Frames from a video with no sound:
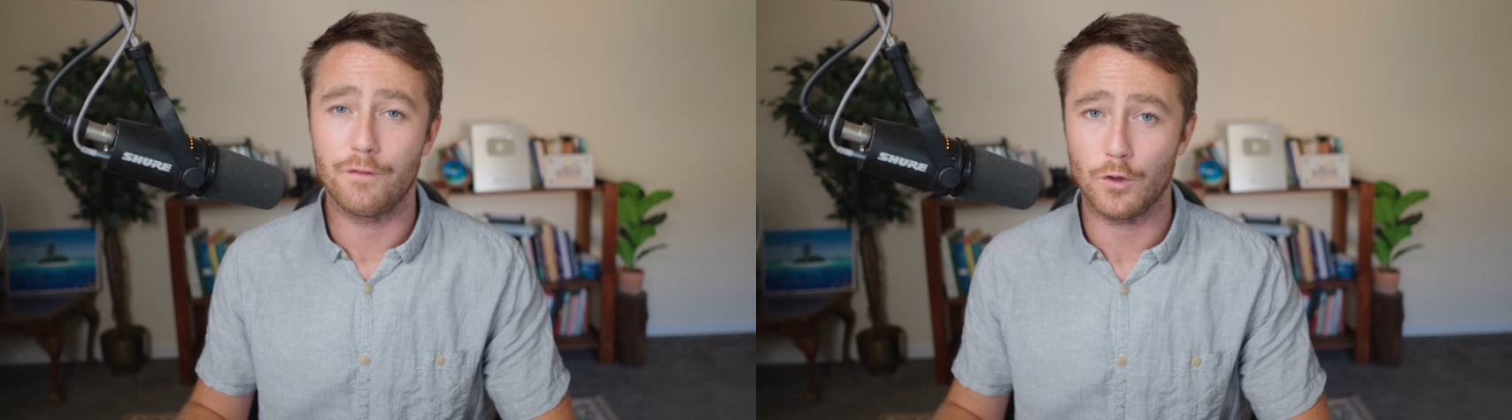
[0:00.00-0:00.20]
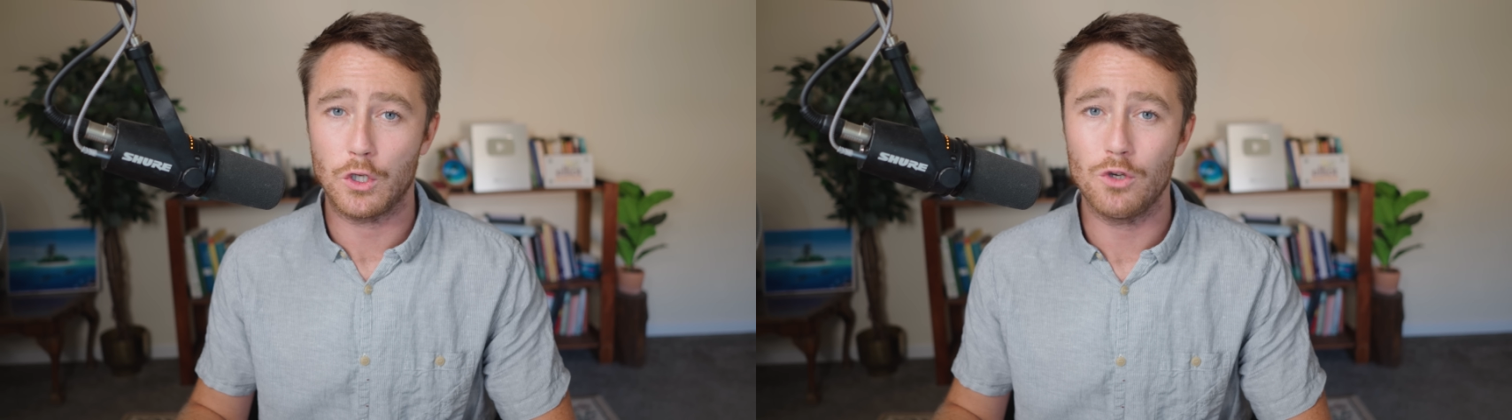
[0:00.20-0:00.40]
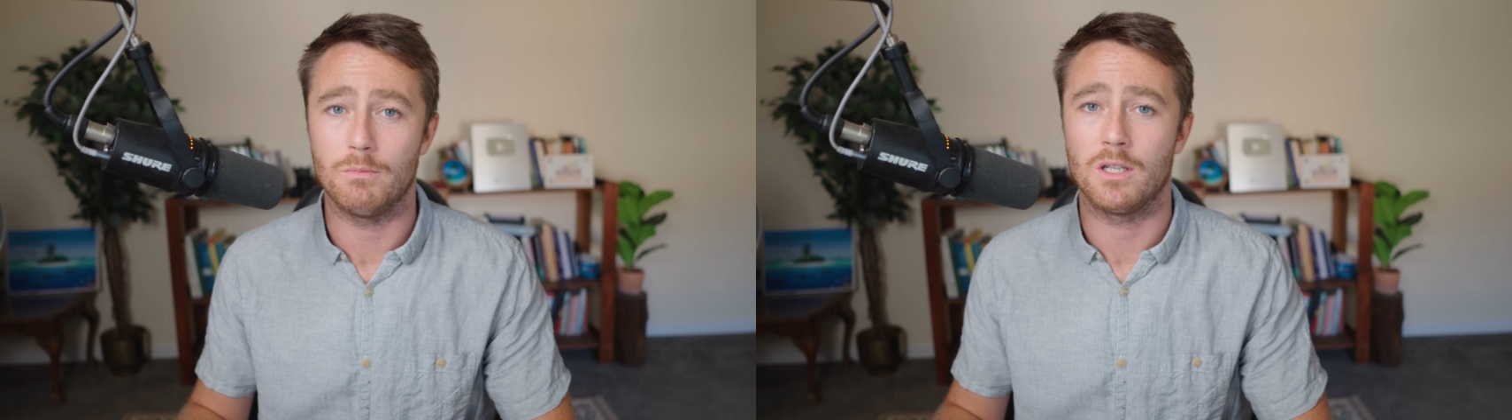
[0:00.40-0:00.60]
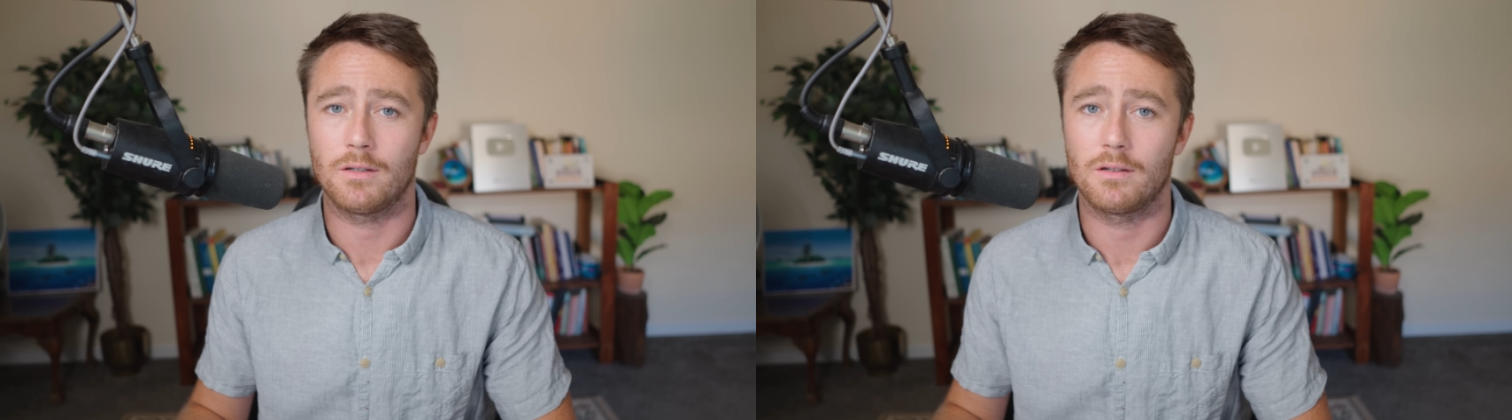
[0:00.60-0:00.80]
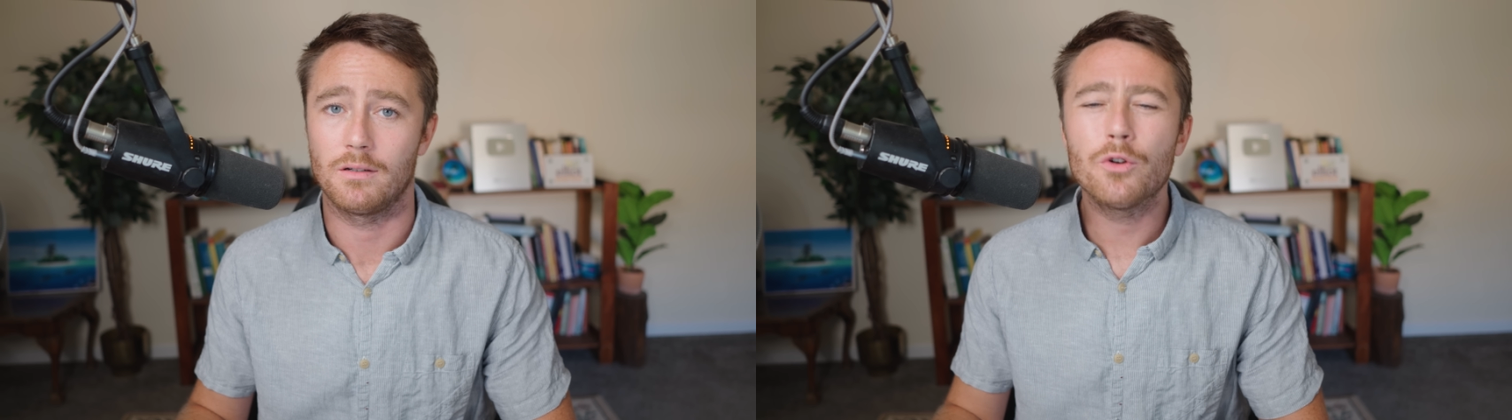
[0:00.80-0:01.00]
for
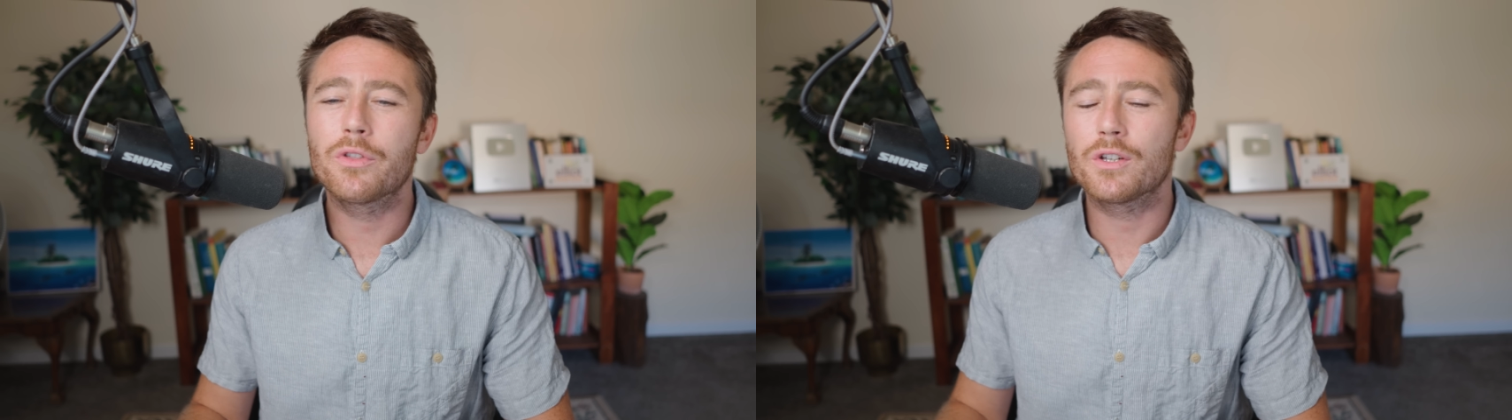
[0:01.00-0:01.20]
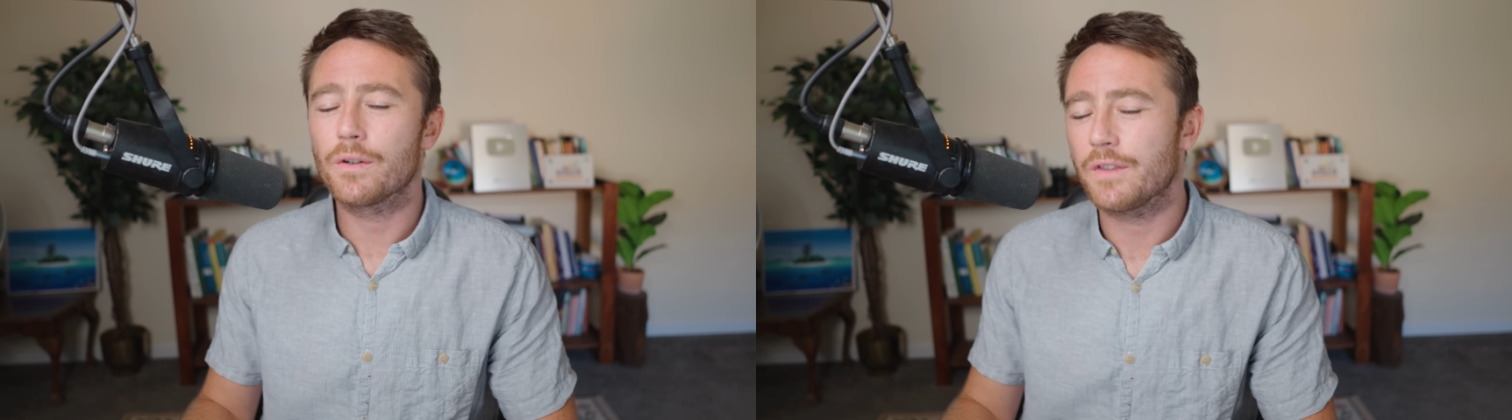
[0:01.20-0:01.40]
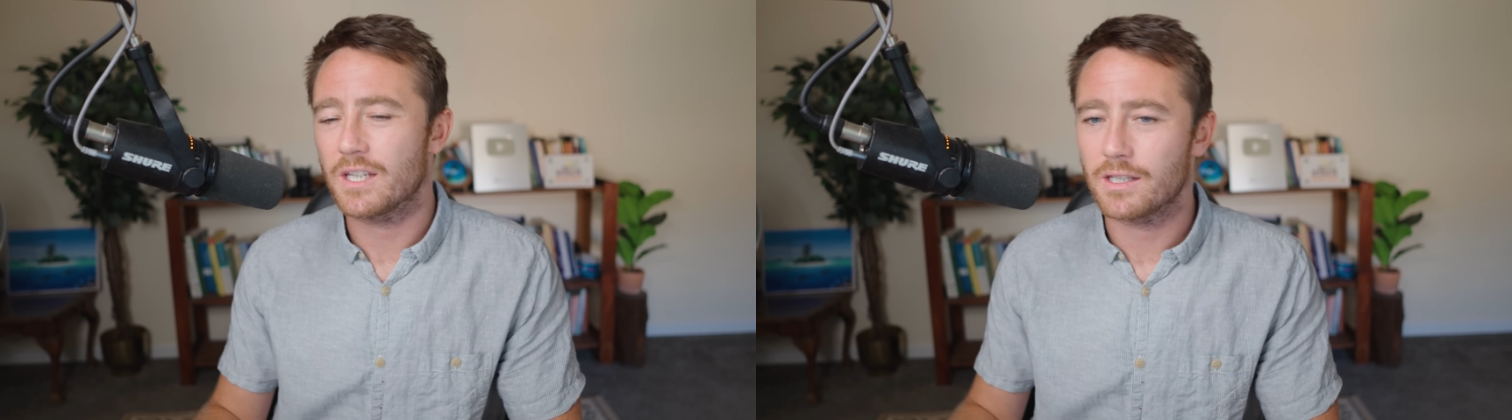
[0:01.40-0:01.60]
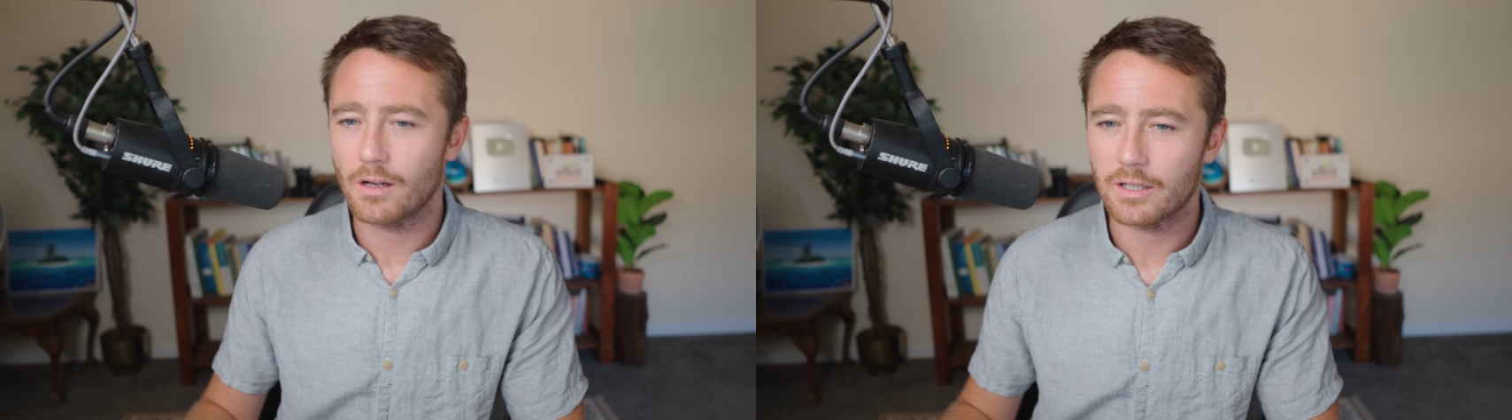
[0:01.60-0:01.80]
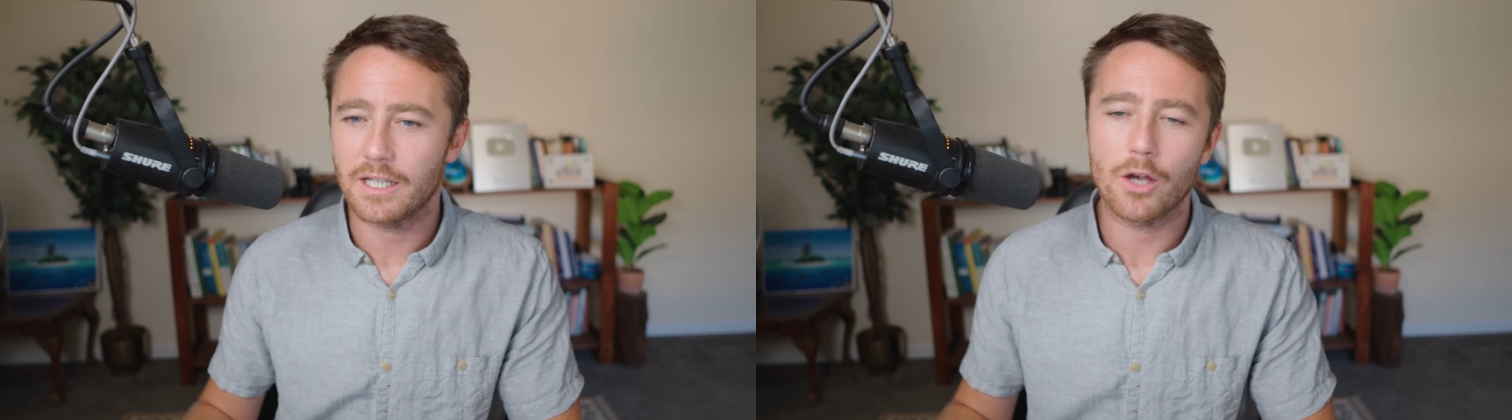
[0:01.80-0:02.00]
humans. The authors of this
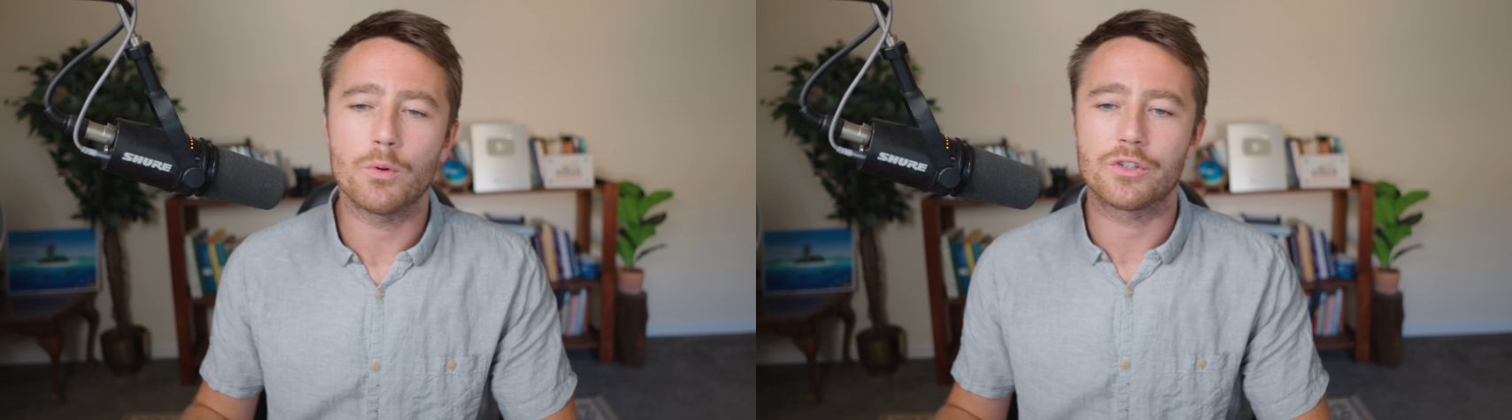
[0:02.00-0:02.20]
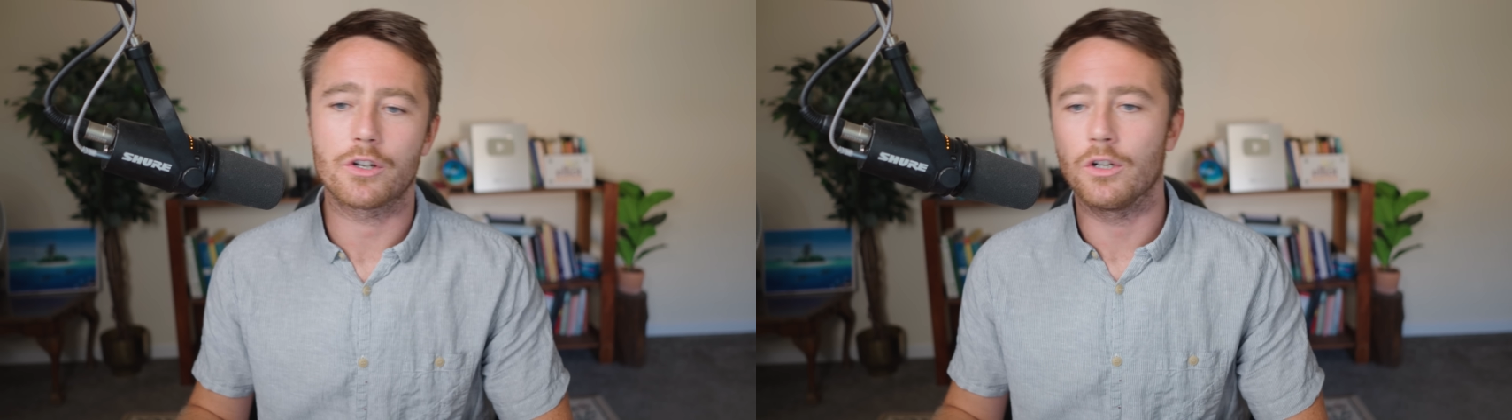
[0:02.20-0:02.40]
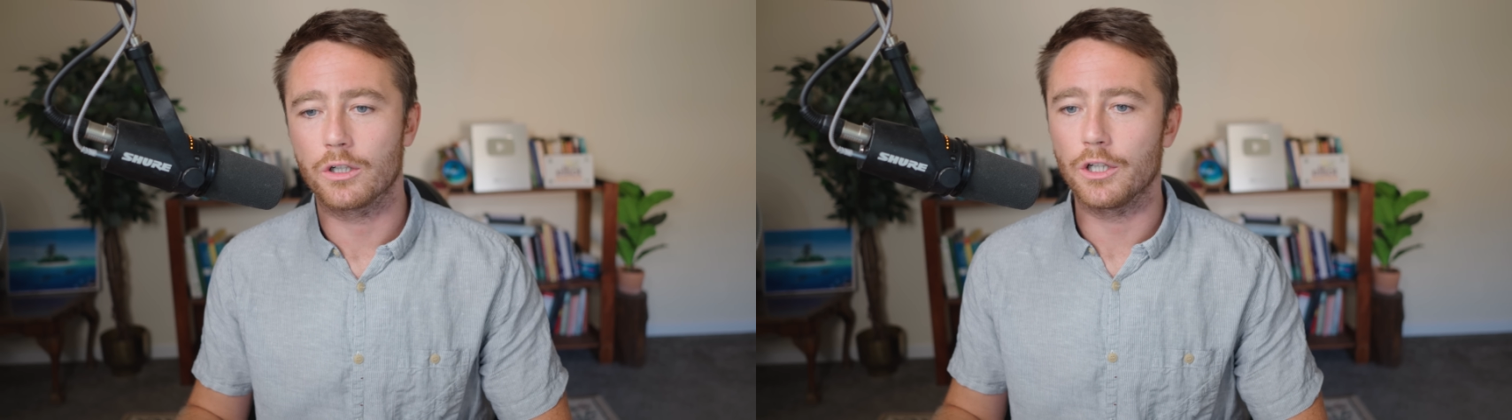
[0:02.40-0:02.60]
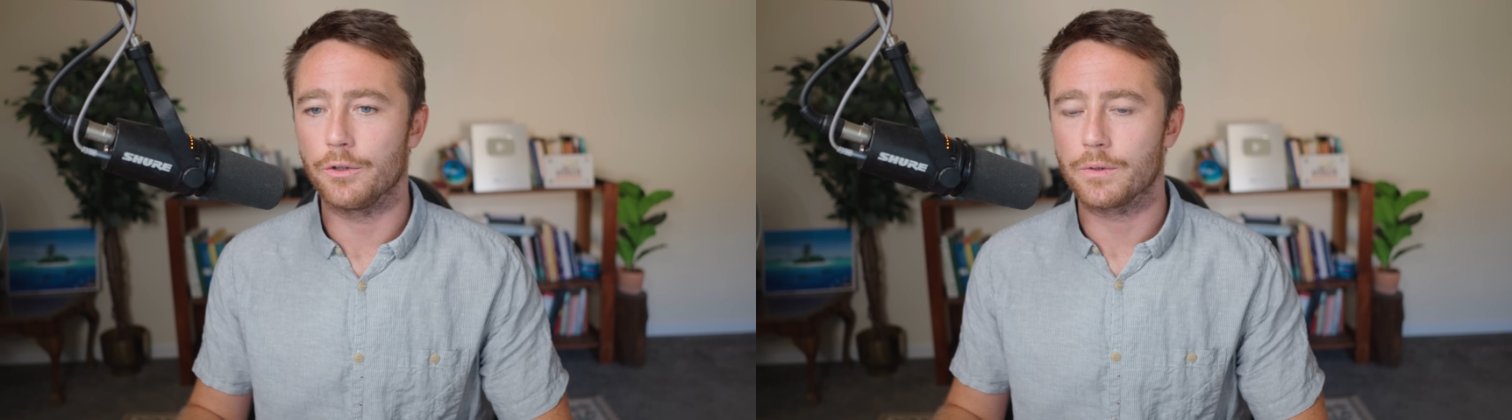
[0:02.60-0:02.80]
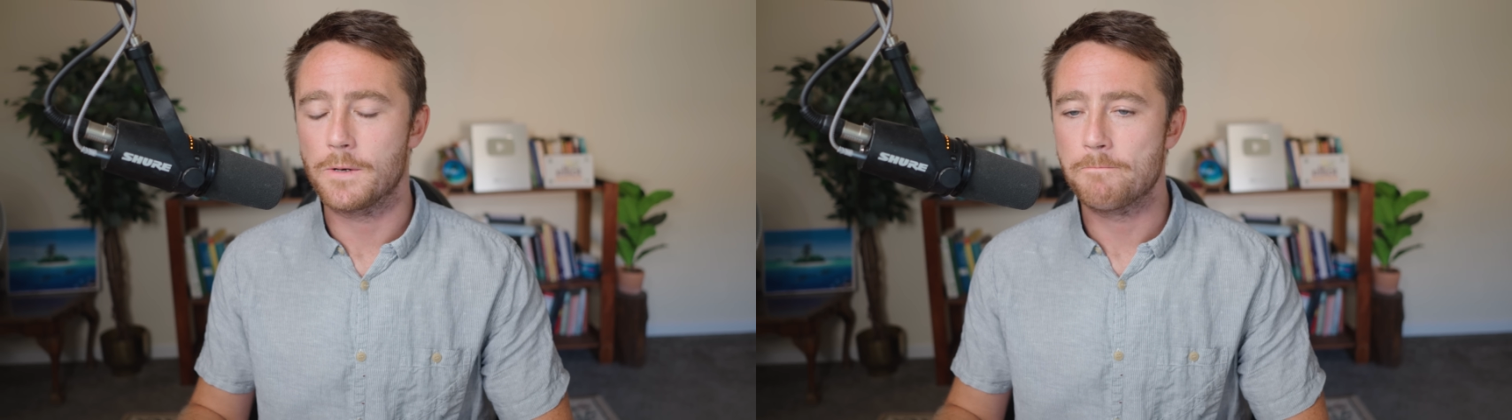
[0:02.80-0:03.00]
study go on to conclude,